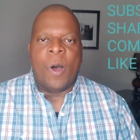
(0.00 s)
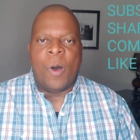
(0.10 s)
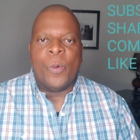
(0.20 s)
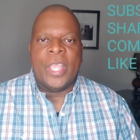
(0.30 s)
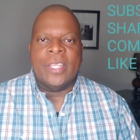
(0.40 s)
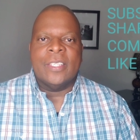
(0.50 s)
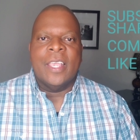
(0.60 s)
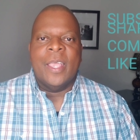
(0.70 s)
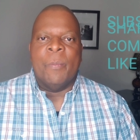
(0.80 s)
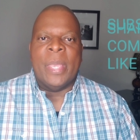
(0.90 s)
will
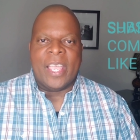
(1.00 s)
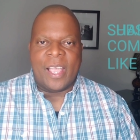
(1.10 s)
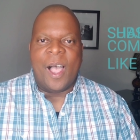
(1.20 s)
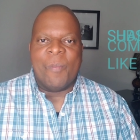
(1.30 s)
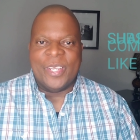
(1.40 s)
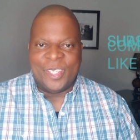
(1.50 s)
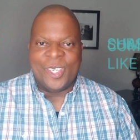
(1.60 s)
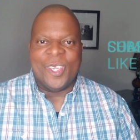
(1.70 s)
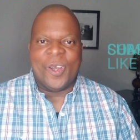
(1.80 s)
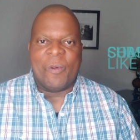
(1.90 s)
always make a comment
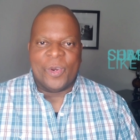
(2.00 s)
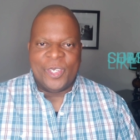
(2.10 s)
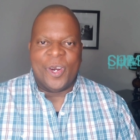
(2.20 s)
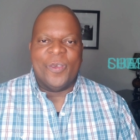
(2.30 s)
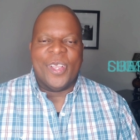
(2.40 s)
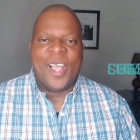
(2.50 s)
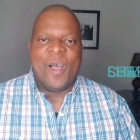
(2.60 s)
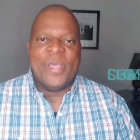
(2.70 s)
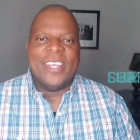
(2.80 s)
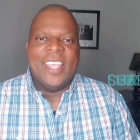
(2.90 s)
to you. I'll return the
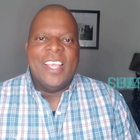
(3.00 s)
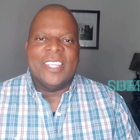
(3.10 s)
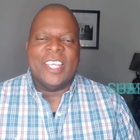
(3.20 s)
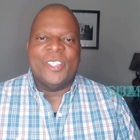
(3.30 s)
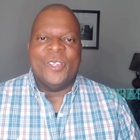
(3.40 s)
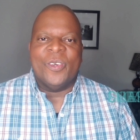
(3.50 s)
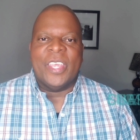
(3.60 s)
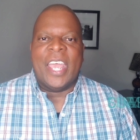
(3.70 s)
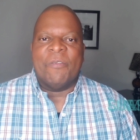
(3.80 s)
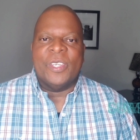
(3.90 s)
comment to let you
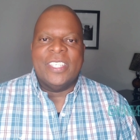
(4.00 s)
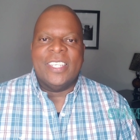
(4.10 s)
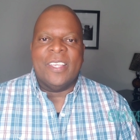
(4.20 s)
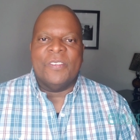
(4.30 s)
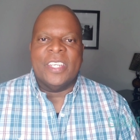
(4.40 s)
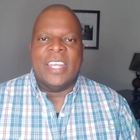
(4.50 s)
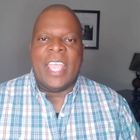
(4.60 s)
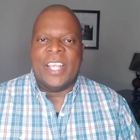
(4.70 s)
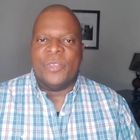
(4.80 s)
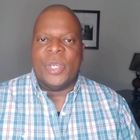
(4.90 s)
know that I've received it
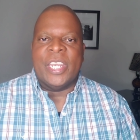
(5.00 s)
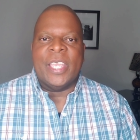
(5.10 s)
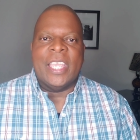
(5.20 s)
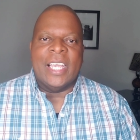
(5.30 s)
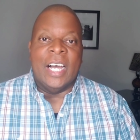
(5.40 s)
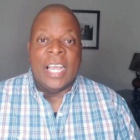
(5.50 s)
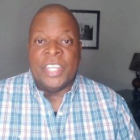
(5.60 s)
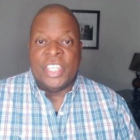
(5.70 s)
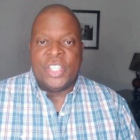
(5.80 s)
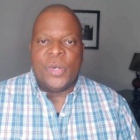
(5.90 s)
and answer any
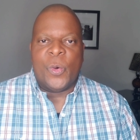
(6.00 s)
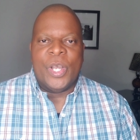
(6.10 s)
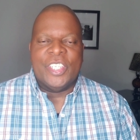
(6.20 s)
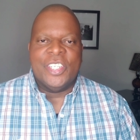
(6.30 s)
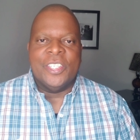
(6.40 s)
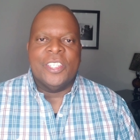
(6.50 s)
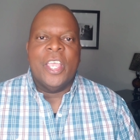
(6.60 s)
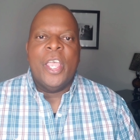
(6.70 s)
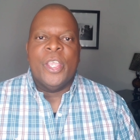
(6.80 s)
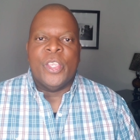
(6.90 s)
additional
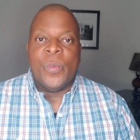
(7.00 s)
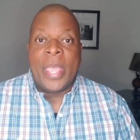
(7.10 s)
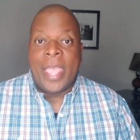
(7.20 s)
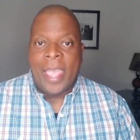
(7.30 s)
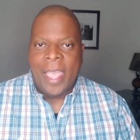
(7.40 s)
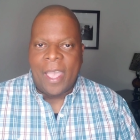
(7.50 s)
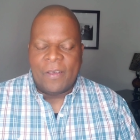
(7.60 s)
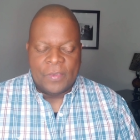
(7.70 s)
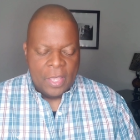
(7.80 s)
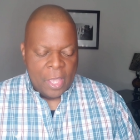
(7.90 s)
questions you may
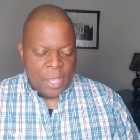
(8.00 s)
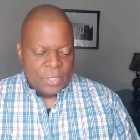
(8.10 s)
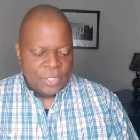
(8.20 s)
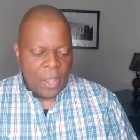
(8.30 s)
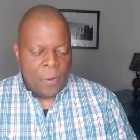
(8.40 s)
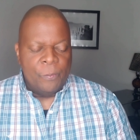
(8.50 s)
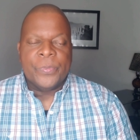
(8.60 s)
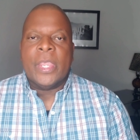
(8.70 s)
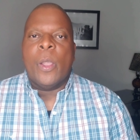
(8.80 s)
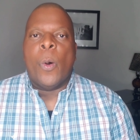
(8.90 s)
have. So,
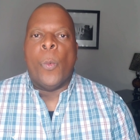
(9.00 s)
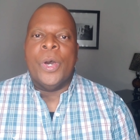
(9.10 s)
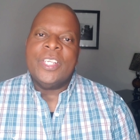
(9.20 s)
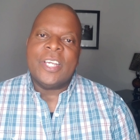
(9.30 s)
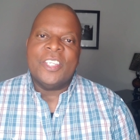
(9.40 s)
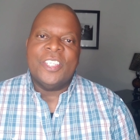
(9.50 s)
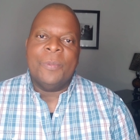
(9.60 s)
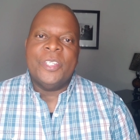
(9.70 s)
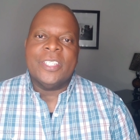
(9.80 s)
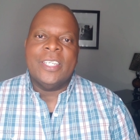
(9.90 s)
what is our
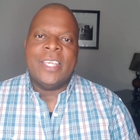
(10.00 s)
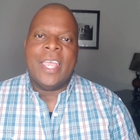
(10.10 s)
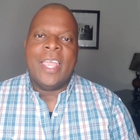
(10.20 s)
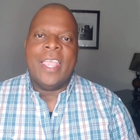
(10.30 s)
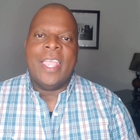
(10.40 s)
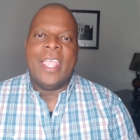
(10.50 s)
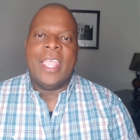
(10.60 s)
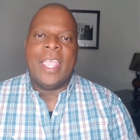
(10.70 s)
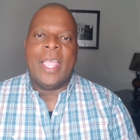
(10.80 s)
subject today?